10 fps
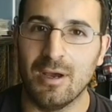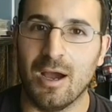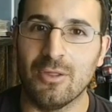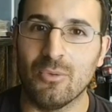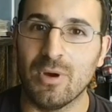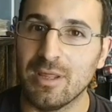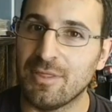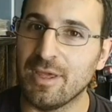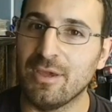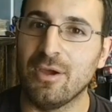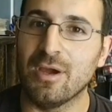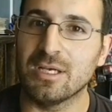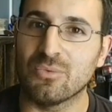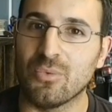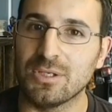either way, thank you guys
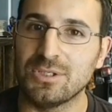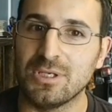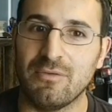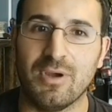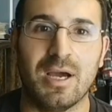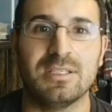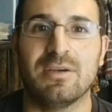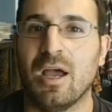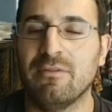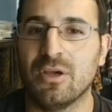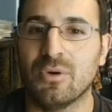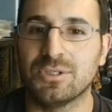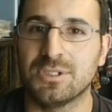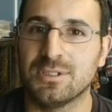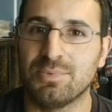for watching. If you guys ever have any
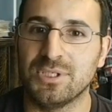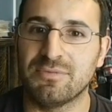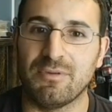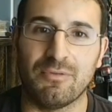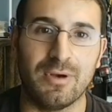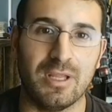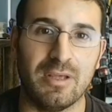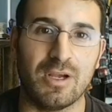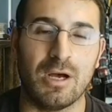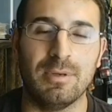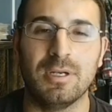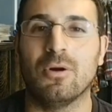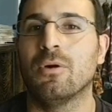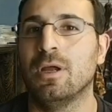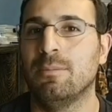questions, please feel free to leave a comment
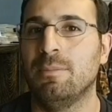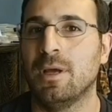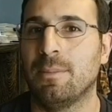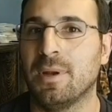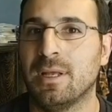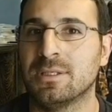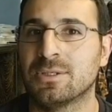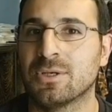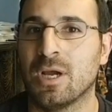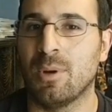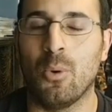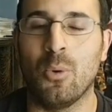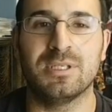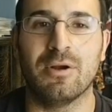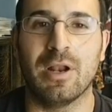or hit me up on Instagram. I'm
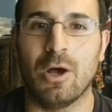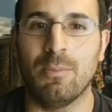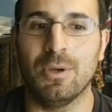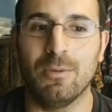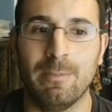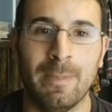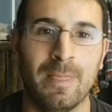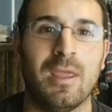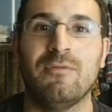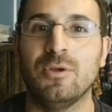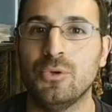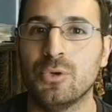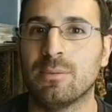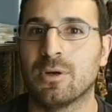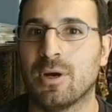always there to help you. If you do
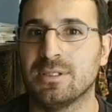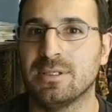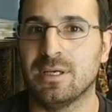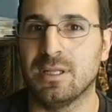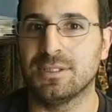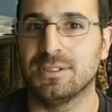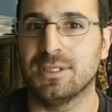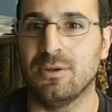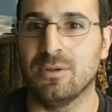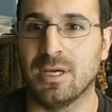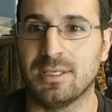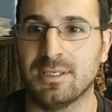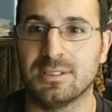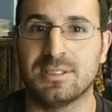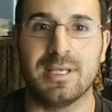come across any collections that you'd like
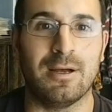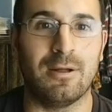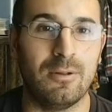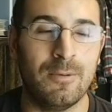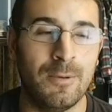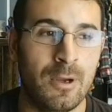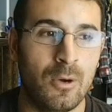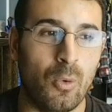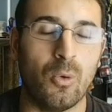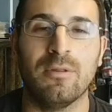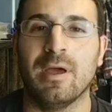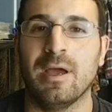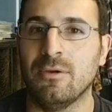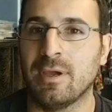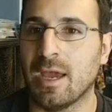to sell or
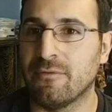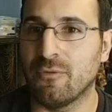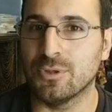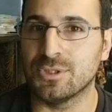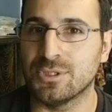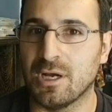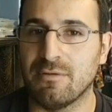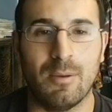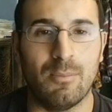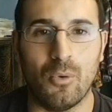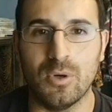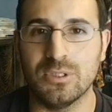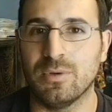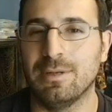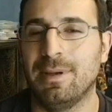that you can't afford yourself, I'm
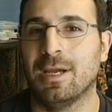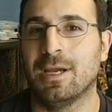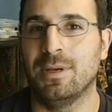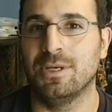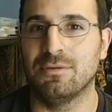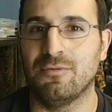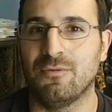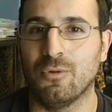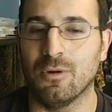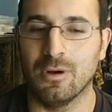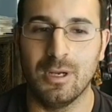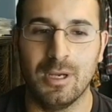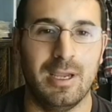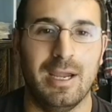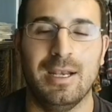always willing to pay a commission for
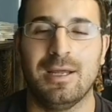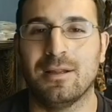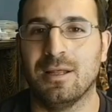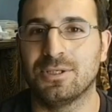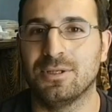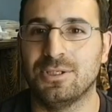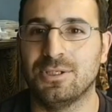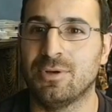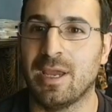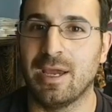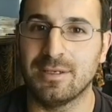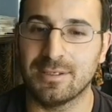any collection that you can't,